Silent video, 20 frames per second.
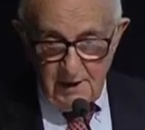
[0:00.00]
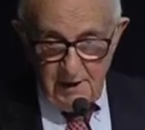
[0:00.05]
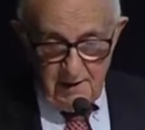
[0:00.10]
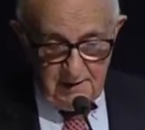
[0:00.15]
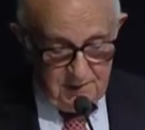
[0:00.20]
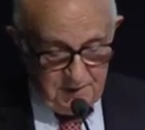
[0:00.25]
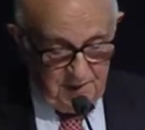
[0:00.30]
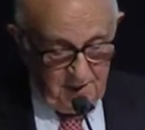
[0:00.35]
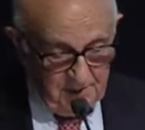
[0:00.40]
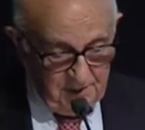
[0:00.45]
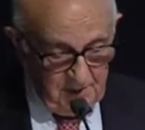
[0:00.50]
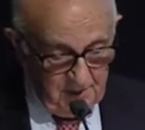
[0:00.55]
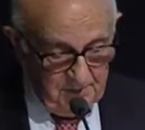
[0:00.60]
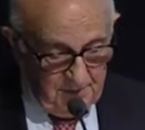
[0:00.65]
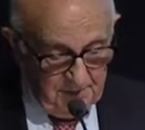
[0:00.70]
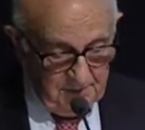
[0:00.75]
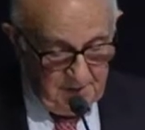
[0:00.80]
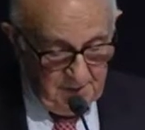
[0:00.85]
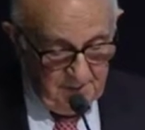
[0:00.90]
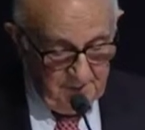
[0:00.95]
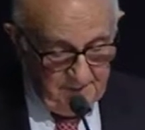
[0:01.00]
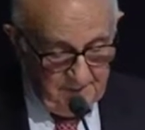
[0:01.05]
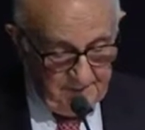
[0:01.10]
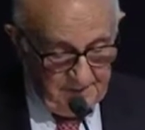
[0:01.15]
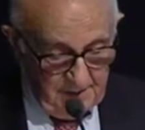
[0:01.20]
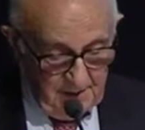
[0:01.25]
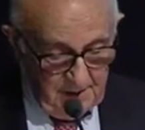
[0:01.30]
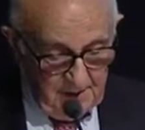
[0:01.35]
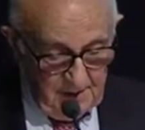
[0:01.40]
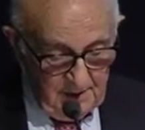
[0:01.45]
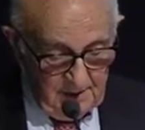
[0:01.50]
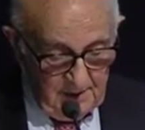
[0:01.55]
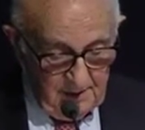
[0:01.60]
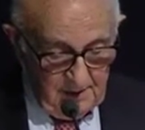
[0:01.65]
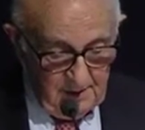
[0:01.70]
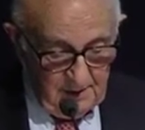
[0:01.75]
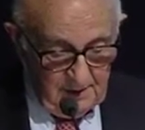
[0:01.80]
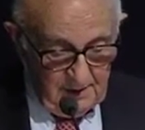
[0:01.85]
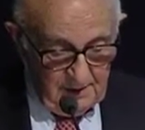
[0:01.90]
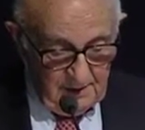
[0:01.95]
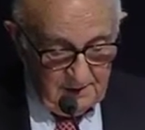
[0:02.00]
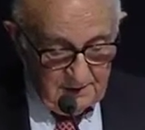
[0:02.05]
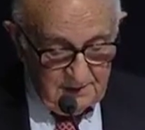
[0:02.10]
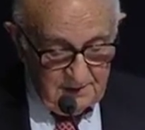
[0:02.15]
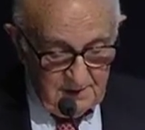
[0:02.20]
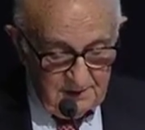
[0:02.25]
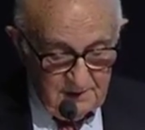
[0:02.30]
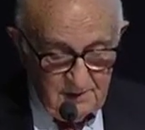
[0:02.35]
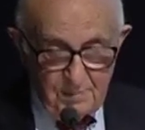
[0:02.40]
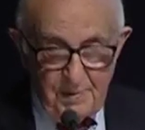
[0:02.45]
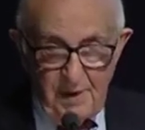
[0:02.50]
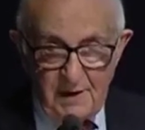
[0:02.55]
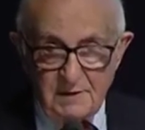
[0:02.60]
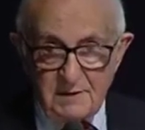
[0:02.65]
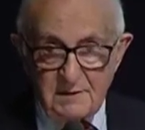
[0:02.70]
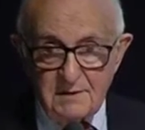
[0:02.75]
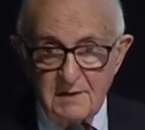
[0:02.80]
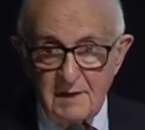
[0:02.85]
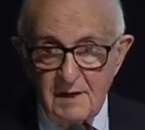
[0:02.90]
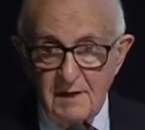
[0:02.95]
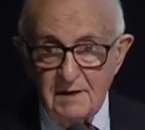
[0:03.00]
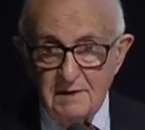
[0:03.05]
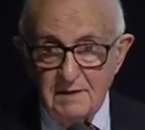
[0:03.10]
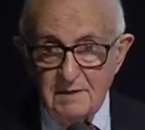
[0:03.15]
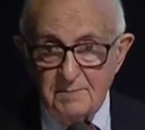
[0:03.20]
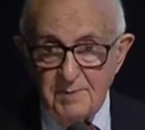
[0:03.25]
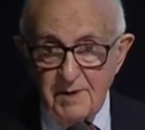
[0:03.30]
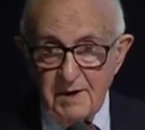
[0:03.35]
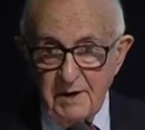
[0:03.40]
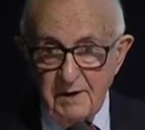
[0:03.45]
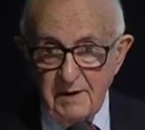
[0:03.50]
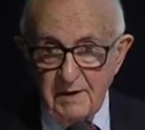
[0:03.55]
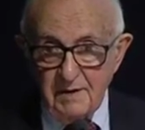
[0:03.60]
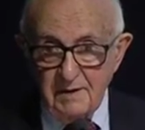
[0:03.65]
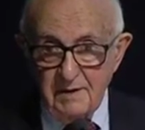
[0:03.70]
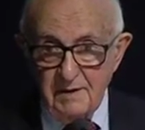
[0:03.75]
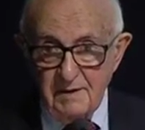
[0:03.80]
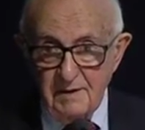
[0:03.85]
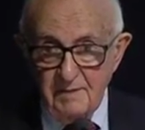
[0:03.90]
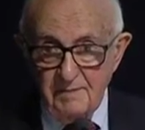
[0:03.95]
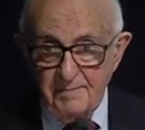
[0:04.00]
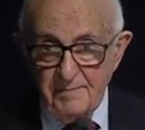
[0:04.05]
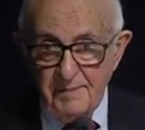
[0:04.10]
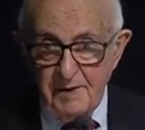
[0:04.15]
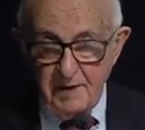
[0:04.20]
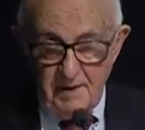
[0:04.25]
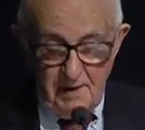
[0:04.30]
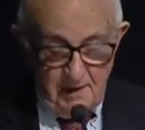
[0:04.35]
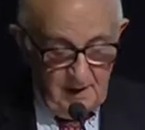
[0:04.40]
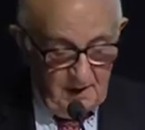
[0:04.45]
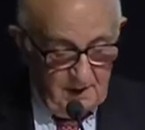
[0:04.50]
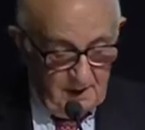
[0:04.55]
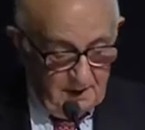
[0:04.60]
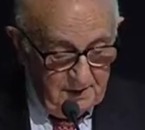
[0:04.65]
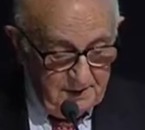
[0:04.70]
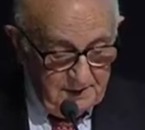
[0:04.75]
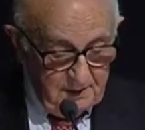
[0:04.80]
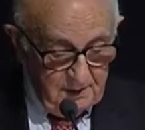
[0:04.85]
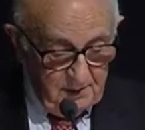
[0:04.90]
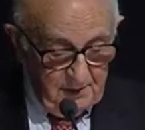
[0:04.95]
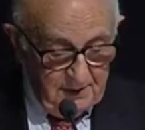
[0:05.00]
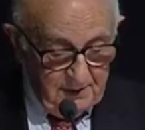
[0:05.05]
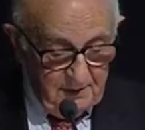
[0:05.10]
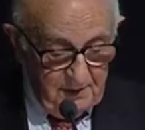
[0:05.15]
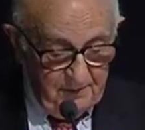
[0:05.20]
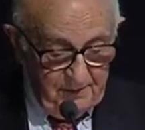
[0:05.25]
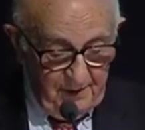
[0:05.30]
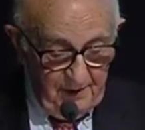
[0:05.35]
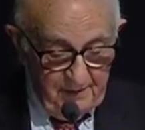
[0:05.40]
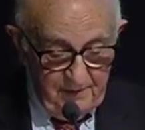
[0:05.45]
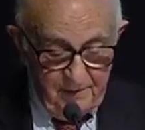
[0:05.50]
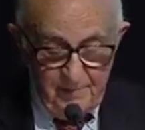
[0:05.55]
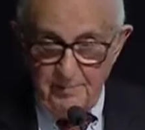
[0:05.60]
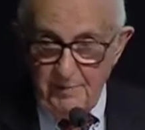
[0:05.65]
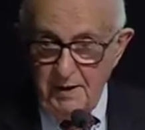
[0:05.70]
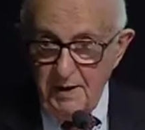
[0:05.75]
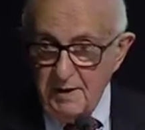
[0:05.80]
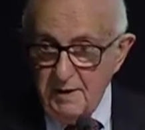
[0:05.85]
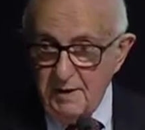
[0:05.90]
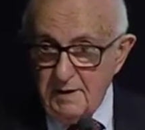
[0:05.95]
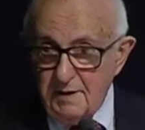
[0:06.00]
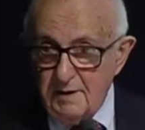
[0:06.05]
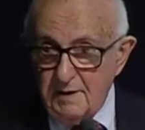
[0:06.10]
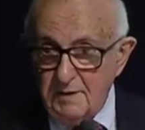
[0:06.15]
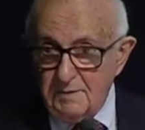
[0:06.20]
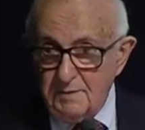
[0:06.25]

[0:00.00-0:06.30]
and gentlemen, this past spring, on 25 May